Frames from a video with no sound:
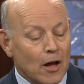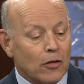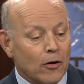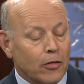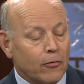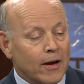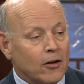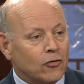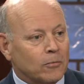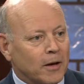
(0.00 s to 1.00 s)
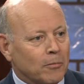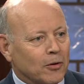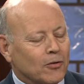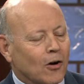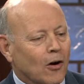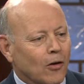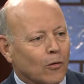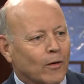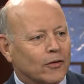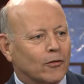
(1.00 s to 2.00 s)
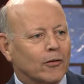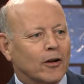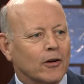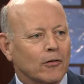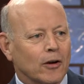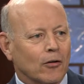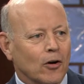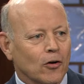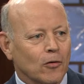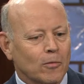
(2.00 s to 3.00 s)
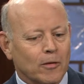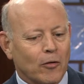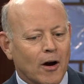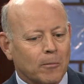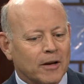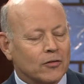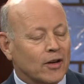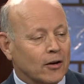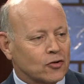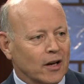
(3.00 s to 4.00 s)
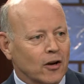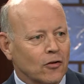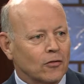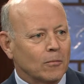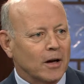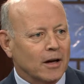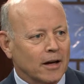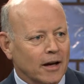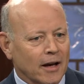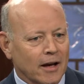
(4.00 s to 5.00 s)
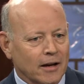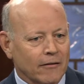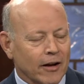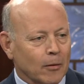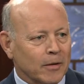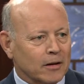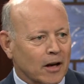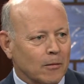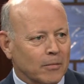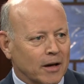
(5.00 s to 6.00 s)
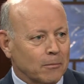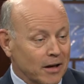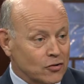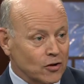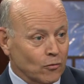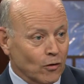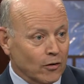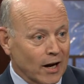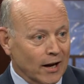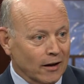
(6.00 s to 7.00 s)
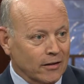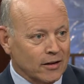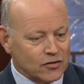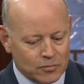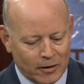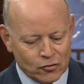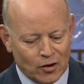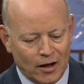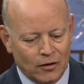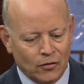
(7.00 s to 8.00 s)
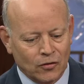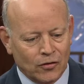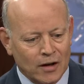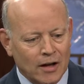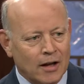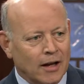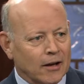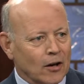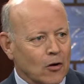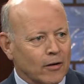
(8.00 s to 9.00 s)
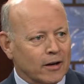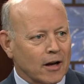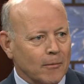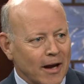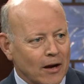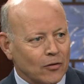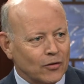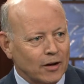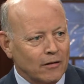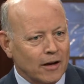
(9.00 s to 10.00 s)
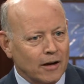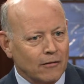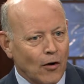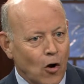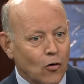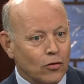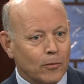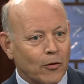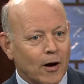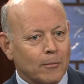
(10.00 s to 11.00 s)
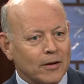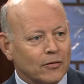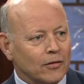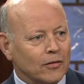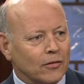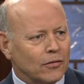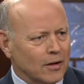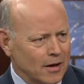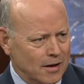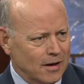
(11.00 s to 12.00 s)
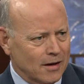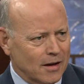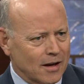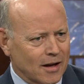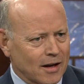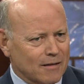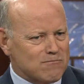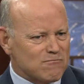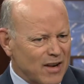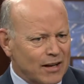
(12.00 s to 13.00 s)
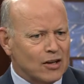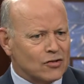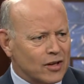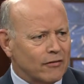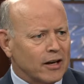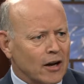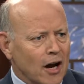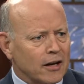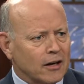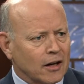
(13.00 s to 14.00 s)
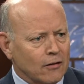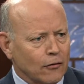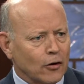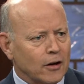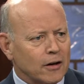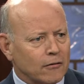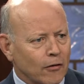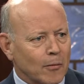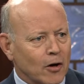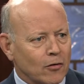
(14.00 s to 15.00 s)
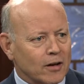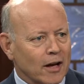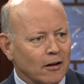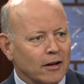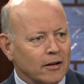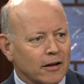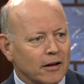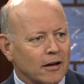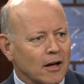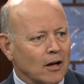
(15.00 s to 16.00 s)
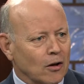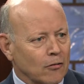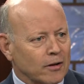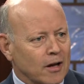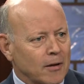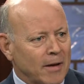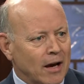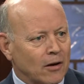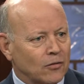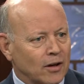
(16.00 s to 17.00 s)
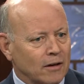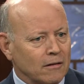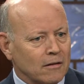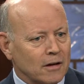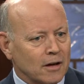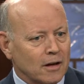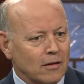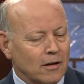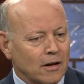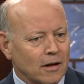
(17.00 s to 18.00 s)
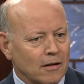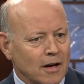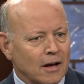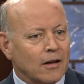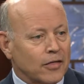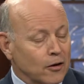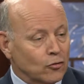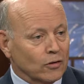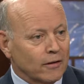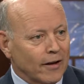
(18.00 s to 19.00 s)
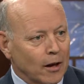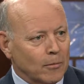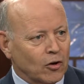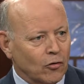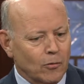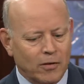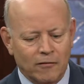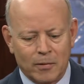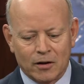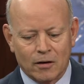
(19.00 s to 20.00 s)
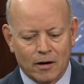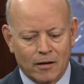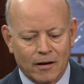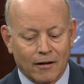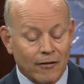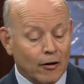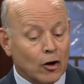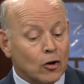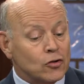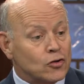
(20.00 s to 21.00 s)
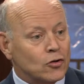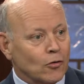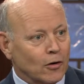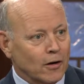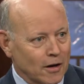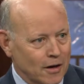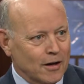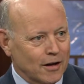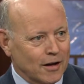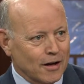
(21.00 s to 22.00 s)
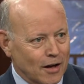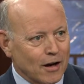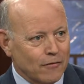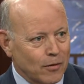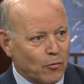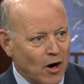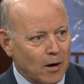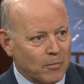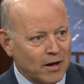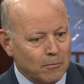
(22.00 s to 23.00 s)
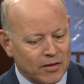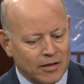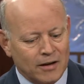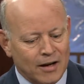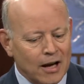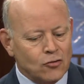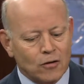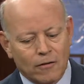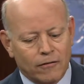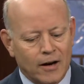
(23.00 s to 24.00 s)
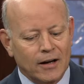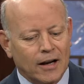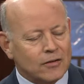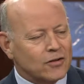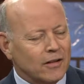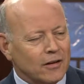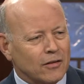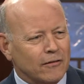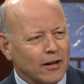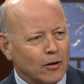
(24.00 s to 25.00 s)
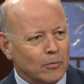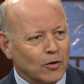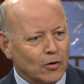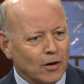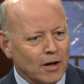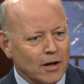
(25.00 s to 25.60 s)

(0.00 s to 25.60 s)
There are 300 people who call the Westward Ho their home. The property is actually owned by a development company based in Rhode Island that specializes in low income housing. They've owned the property since uh, 1979 and converted it from a hotel into low-income housing. Uh, the Cathedral Development Group, they've been, I think, a very good steward uh, of the property, but the nature of the financing that's available